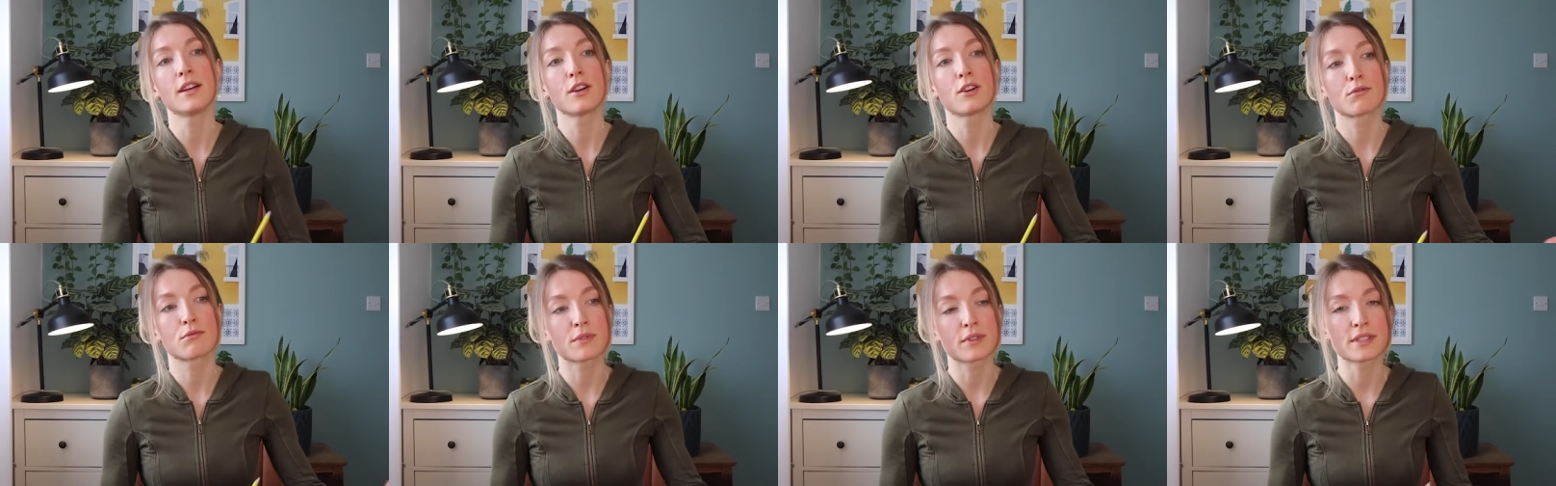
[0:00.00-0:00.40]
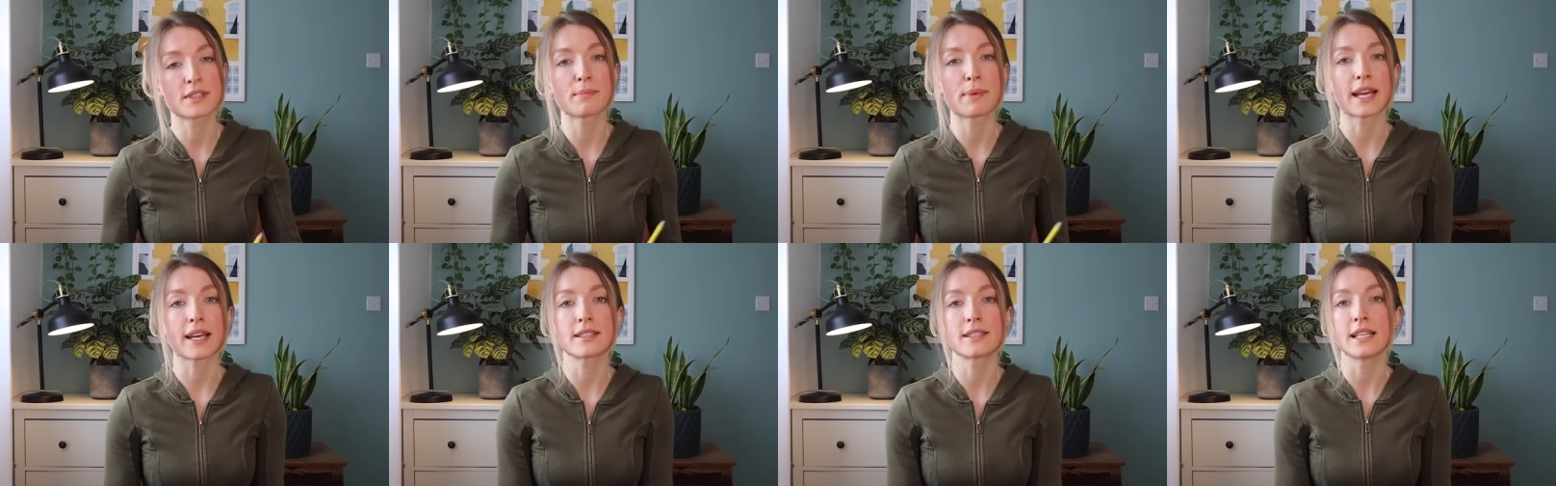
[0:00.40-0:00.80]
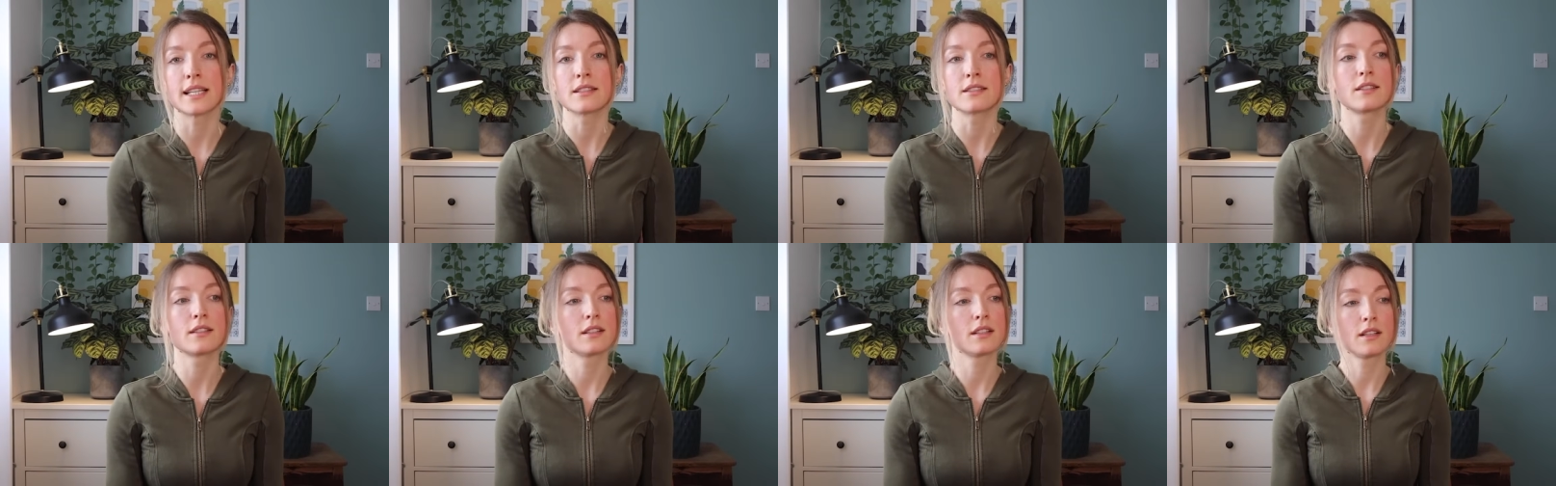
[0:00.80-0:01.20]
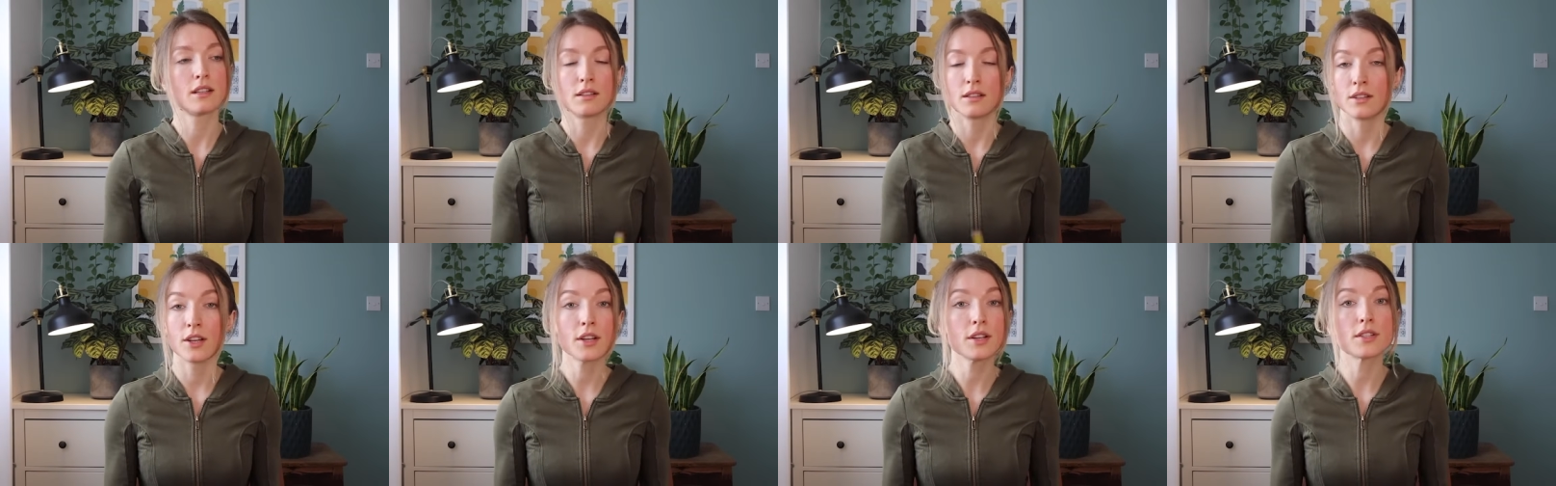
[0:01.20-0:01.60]
respected.
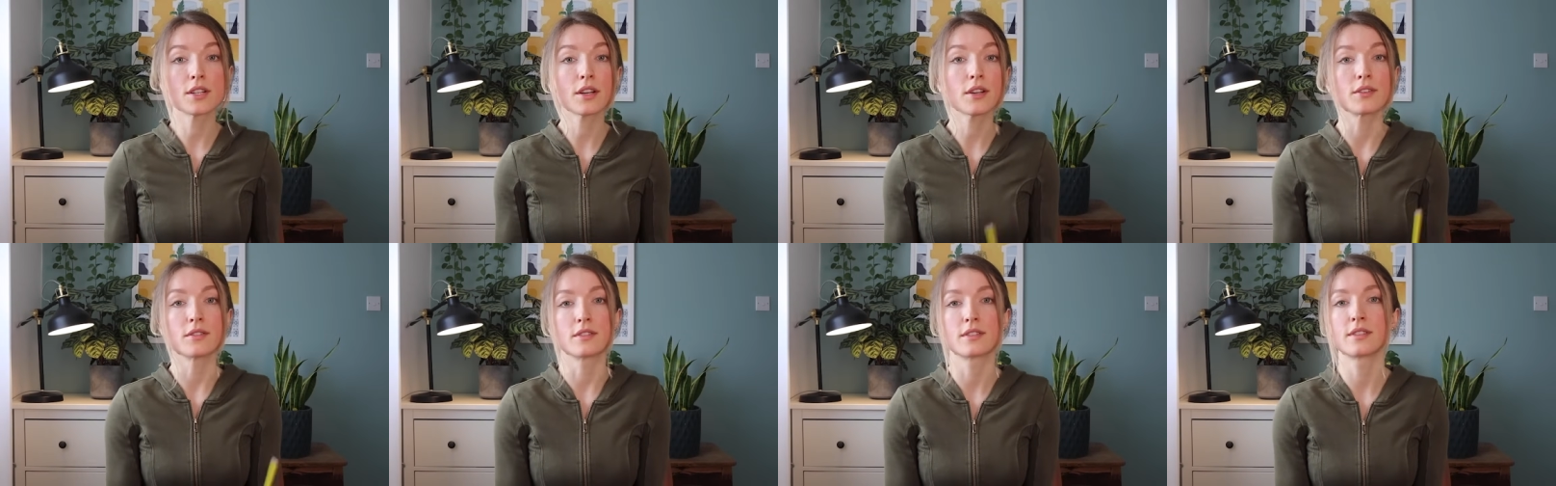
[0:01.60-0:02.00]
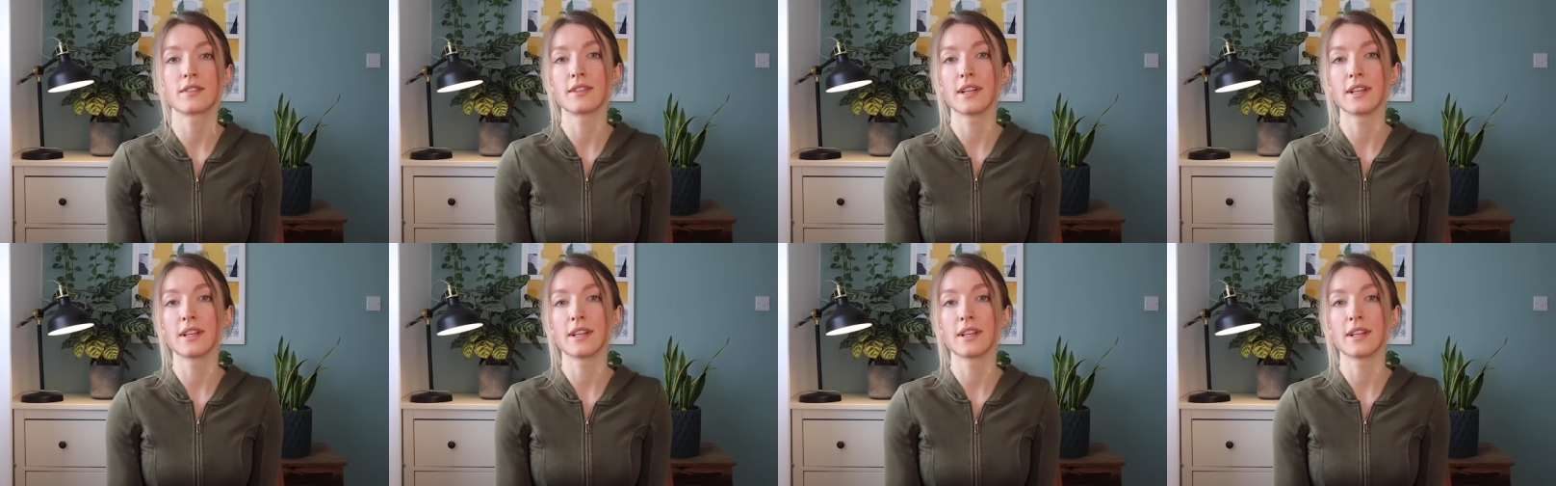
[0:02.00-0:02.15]
No, you don't.